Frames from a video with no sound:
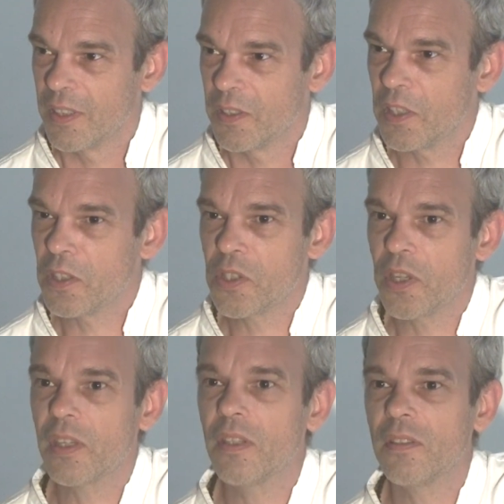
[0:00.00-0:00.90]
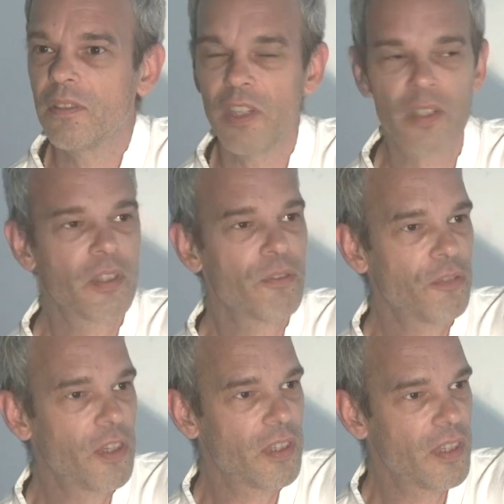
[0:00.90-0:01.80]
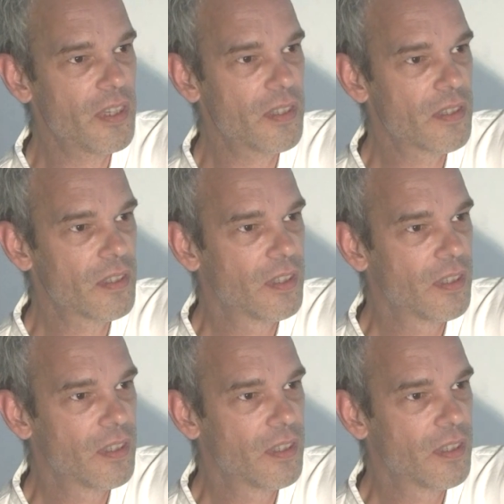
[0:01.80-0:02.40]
Then the second chakra fear is